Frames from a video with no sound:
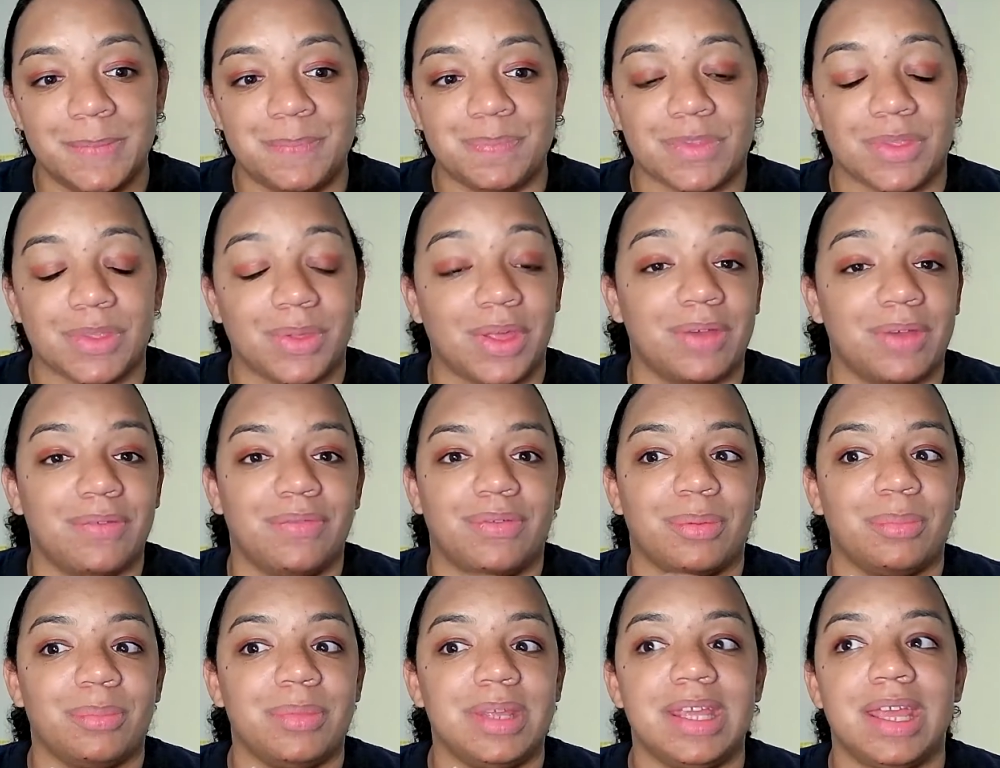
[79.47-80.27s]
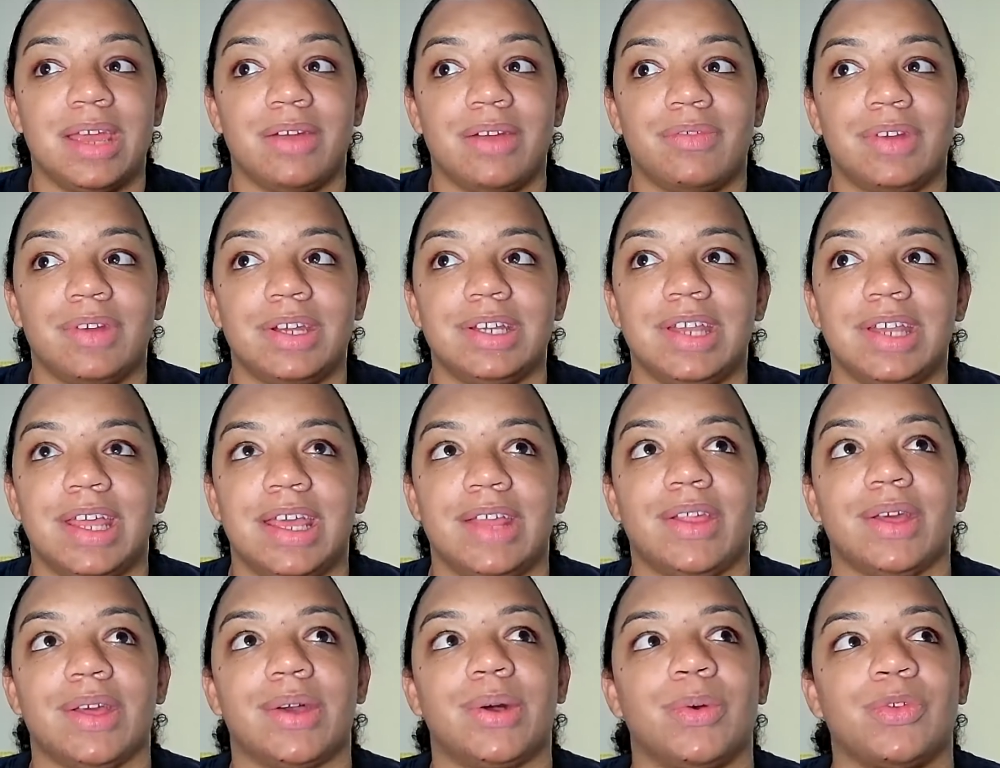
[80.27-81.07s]
Like for me, every
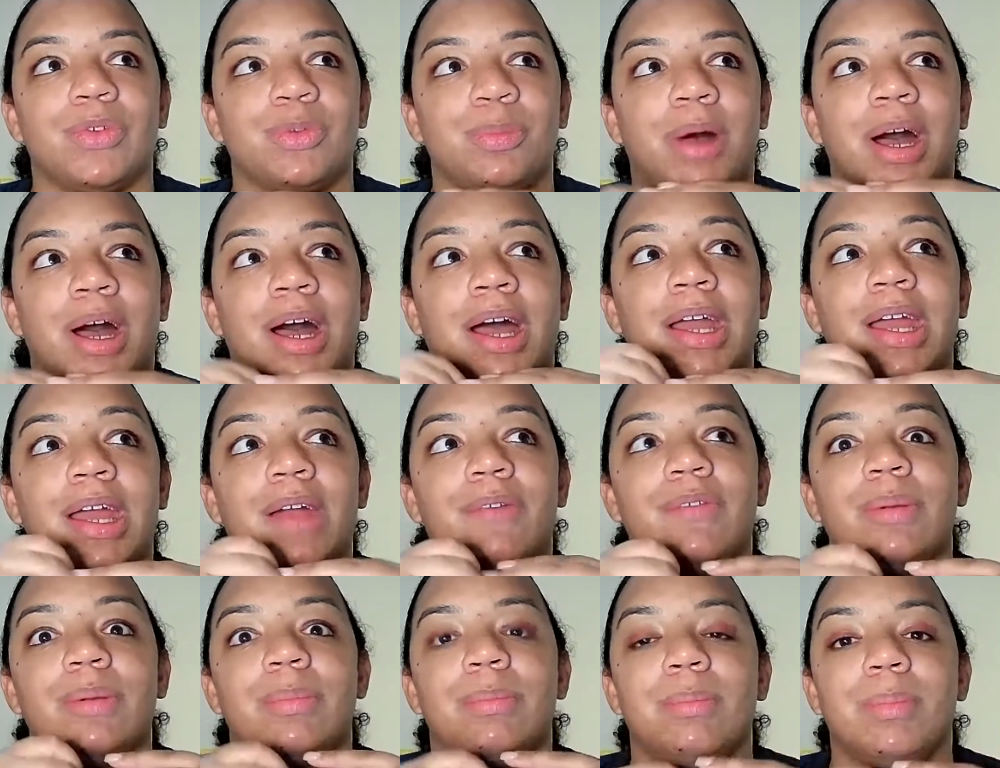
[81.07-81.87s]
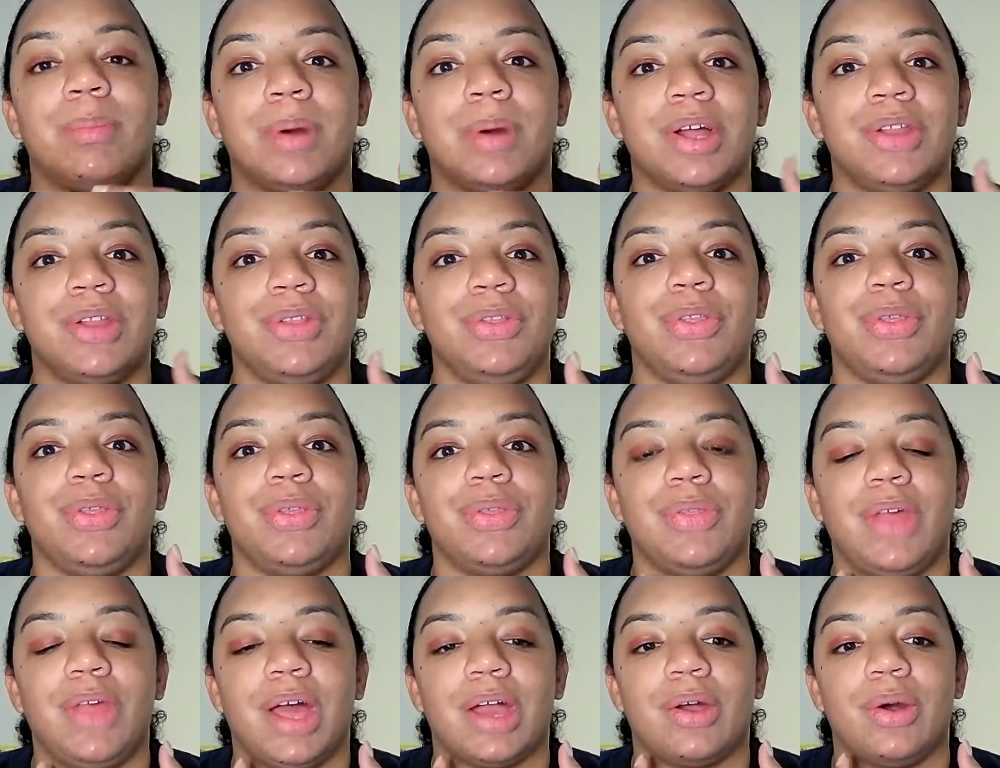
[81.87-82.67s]
day that goes by, every
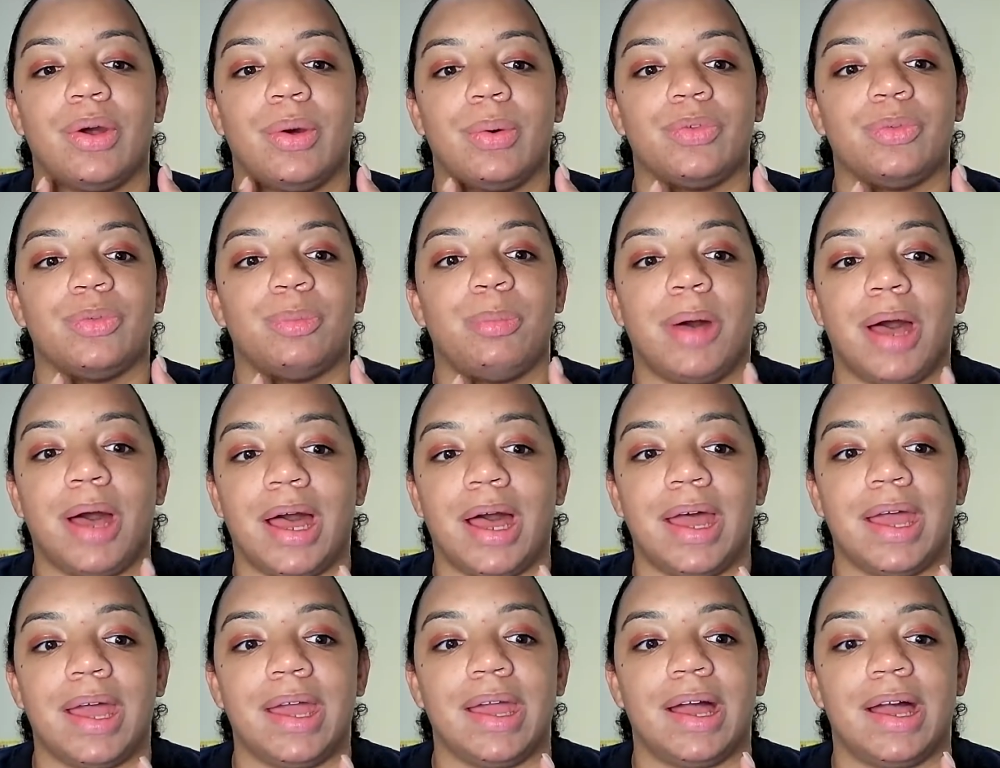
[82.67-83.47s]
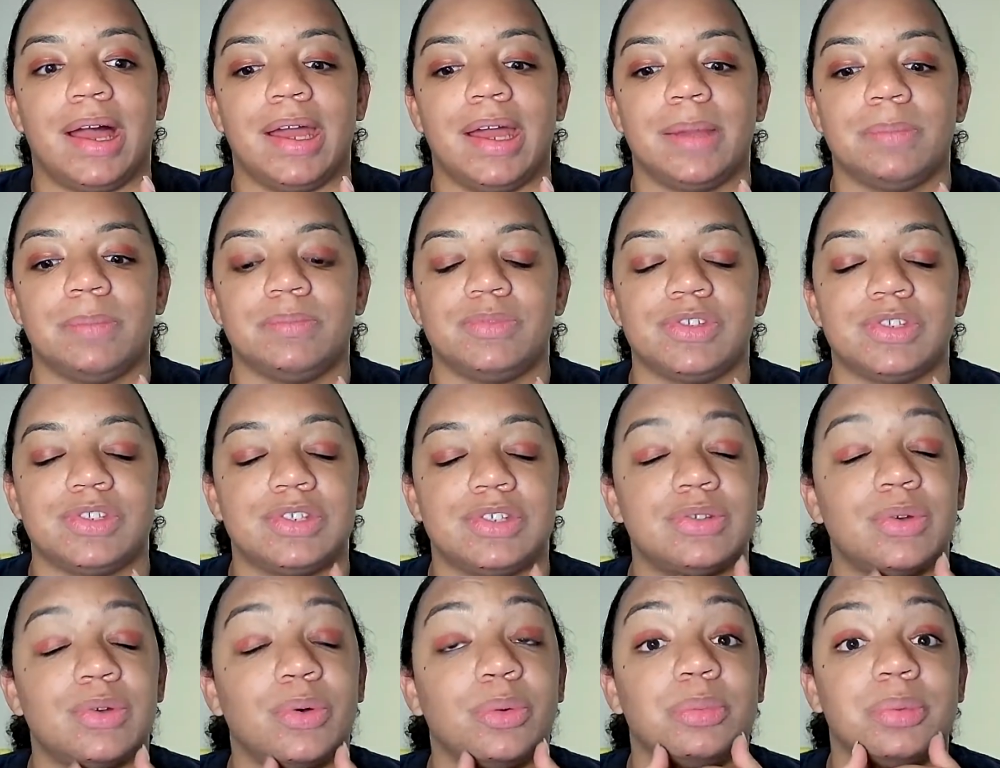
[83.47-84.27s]
month that goes by, I am
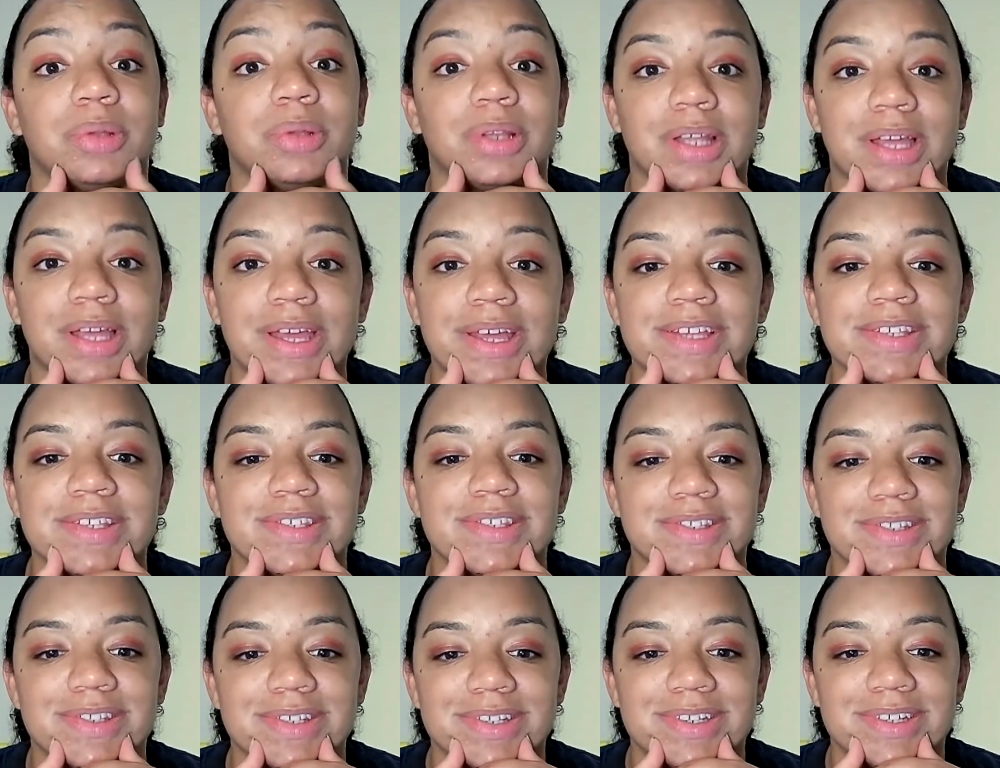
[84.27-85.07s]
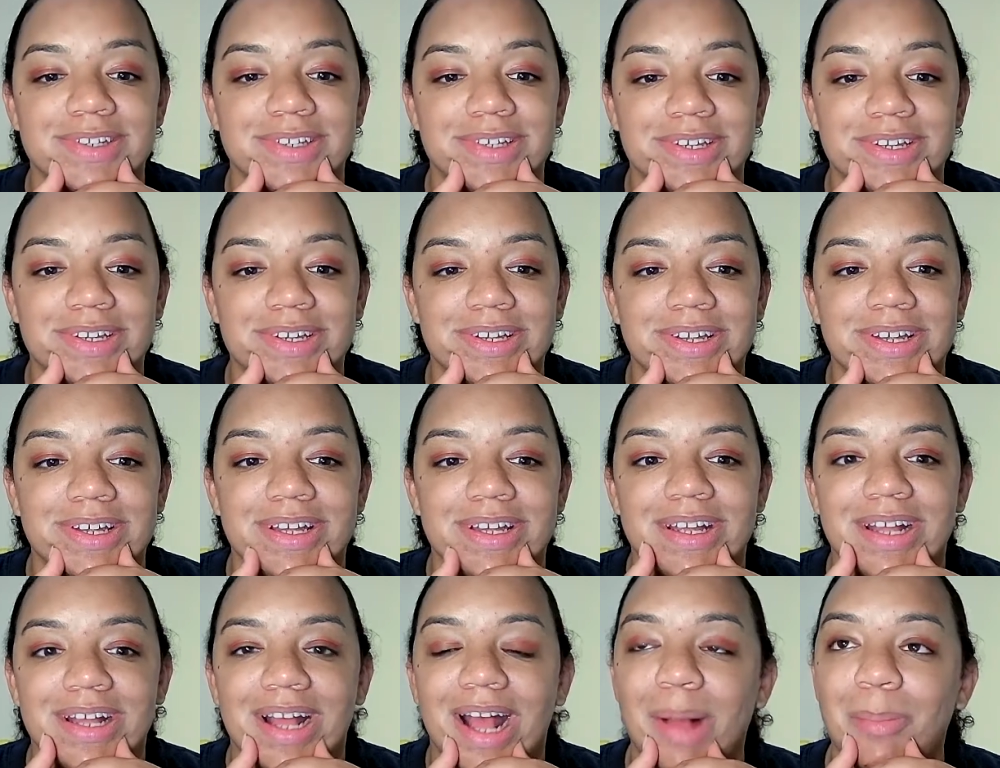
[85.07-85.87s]
just so blessed.
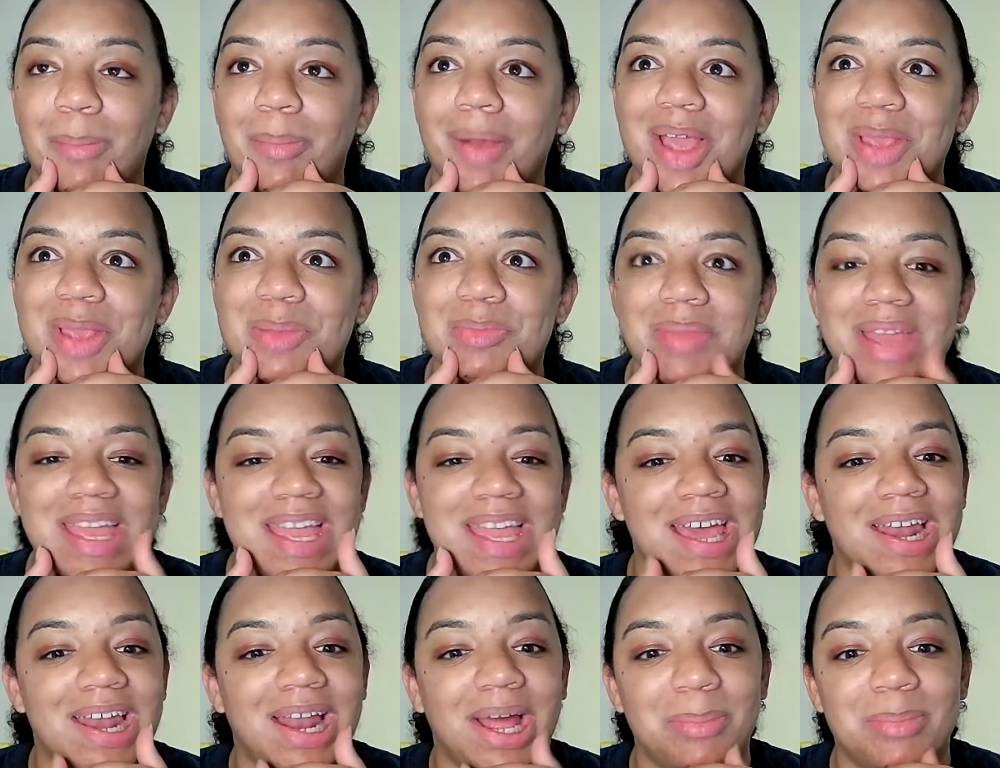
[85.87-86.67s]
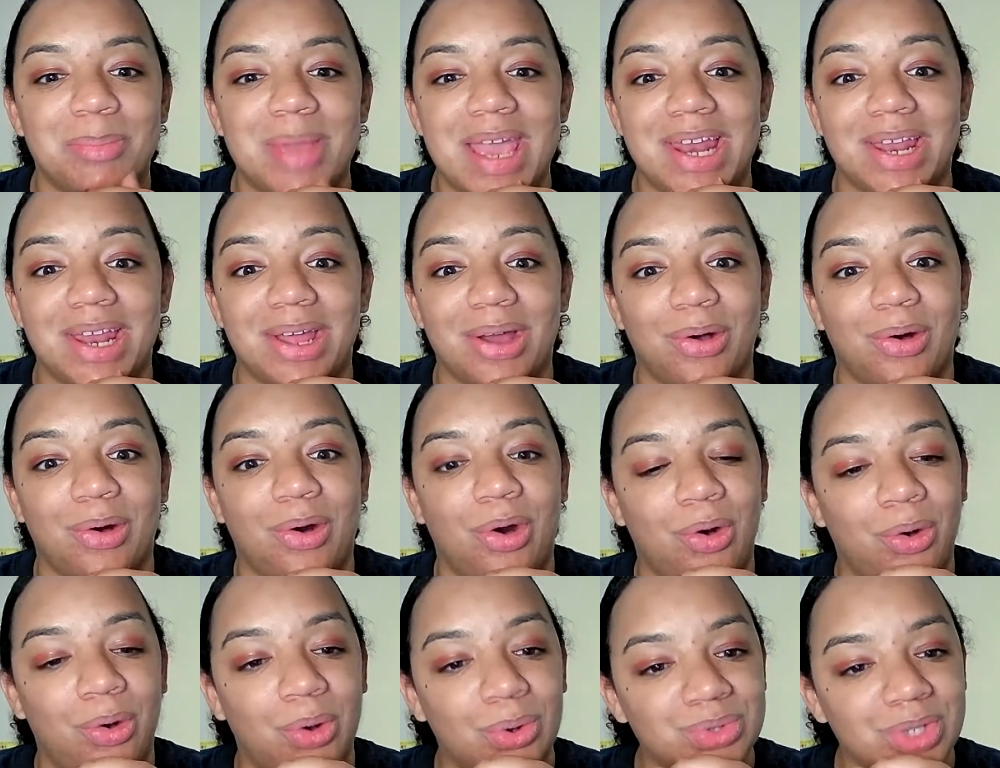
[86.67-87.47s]
I'm like, man, I made it a
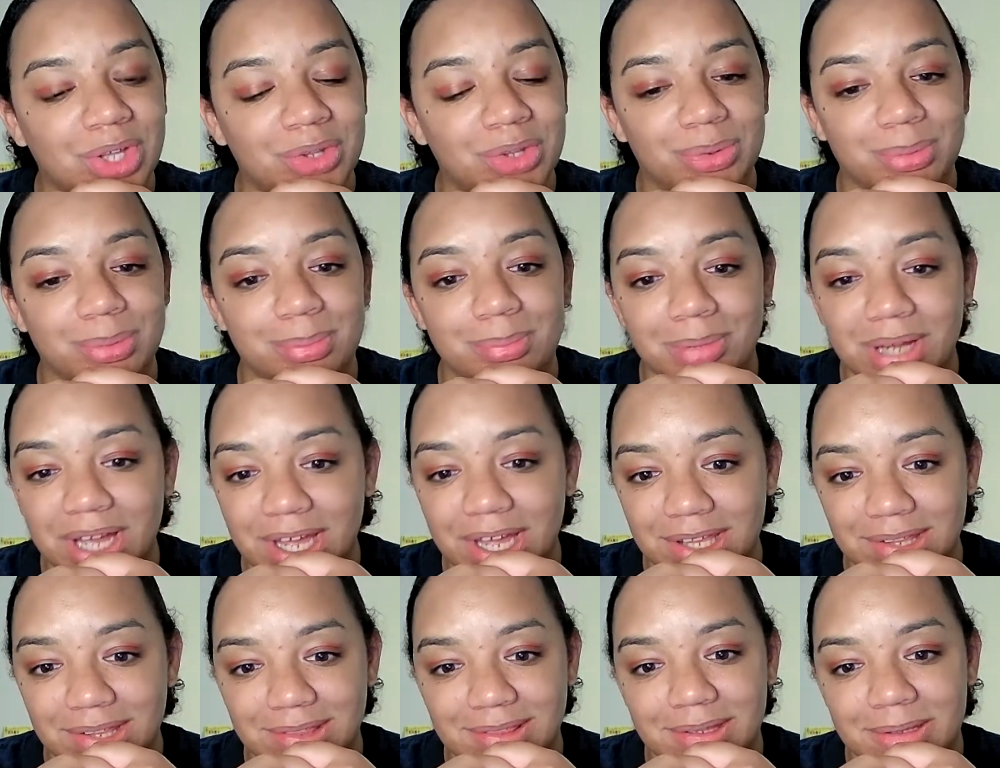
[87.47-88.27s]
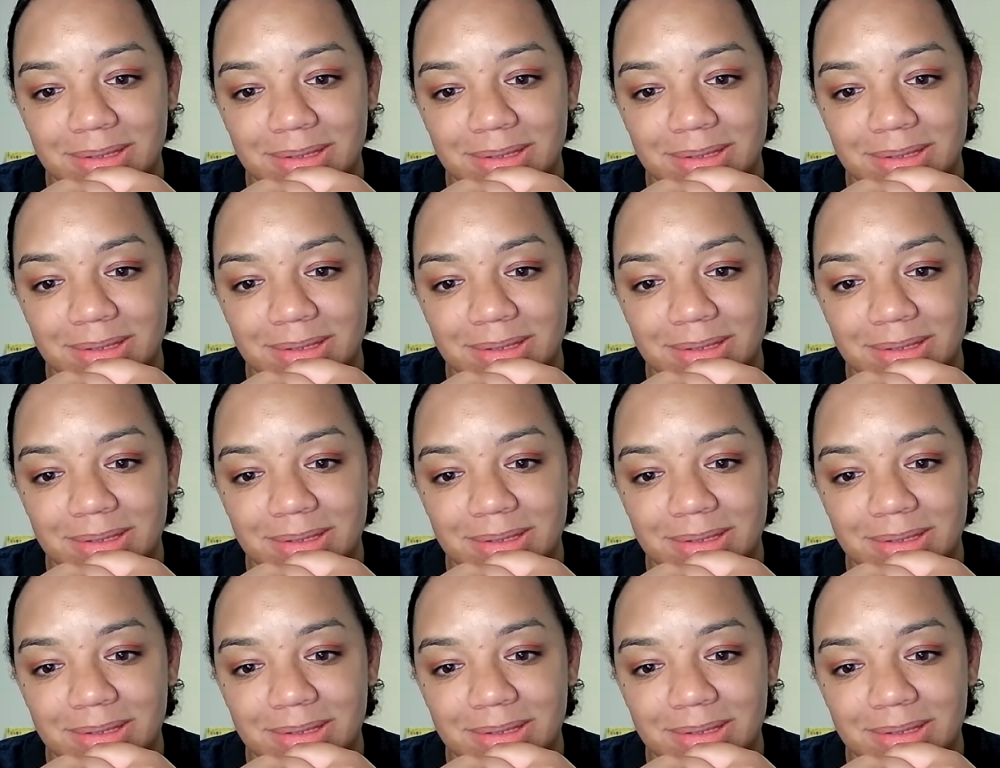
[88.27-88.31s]
whole nother month.